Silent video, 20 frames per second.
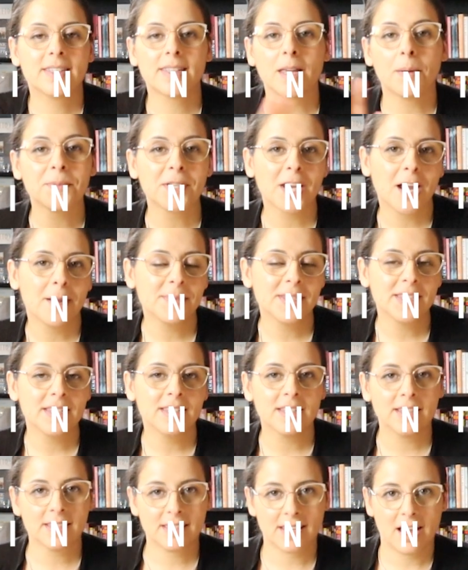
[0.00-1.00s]
Sometimes
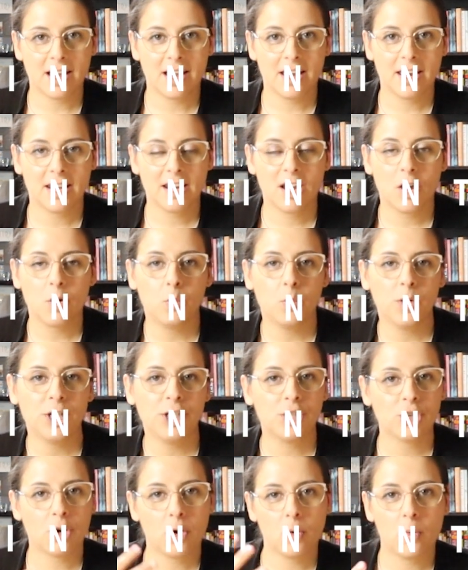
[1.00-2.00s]
in design, we
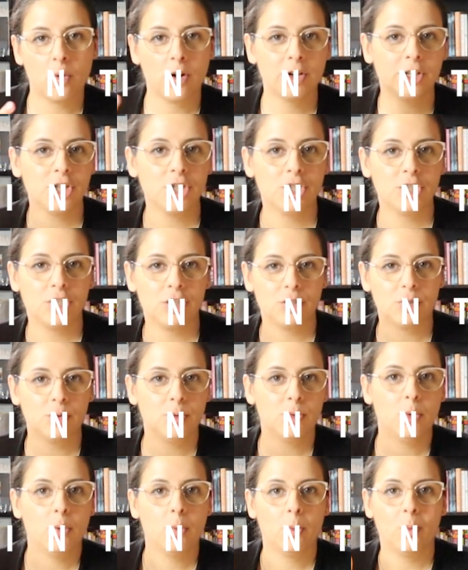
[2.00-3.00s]
don't want to
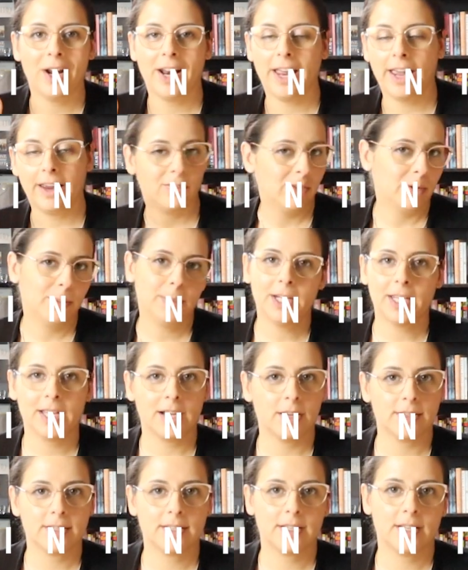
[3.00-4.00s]
do what everybody
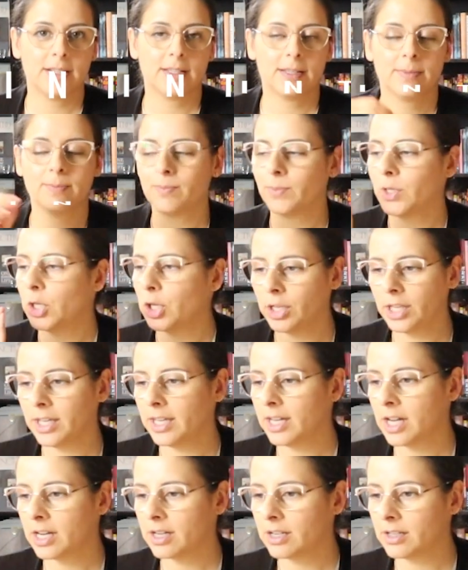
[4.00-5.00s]
else does. Cookie
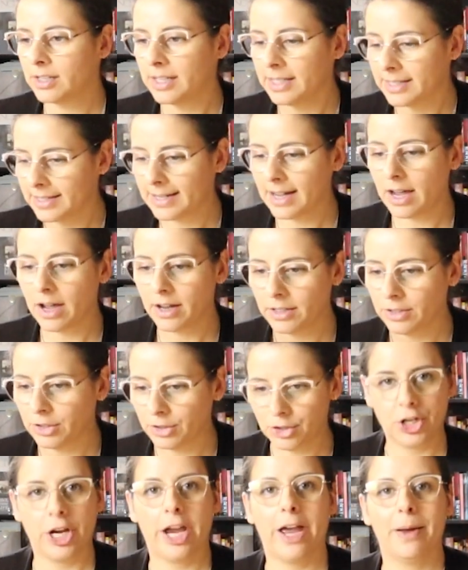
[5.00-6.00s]
cutter is not
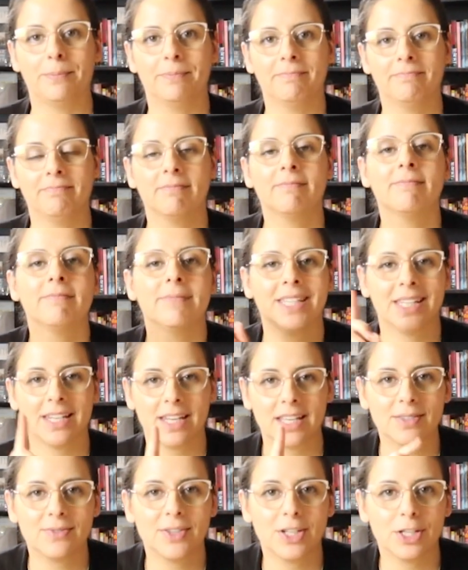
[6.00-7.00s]
your jam.
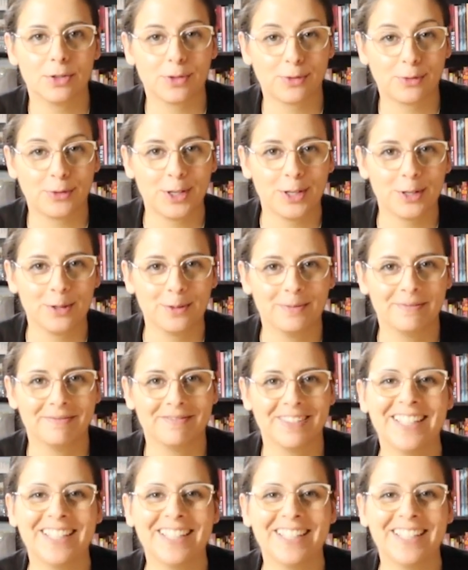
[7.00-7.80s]
Today's video is for you.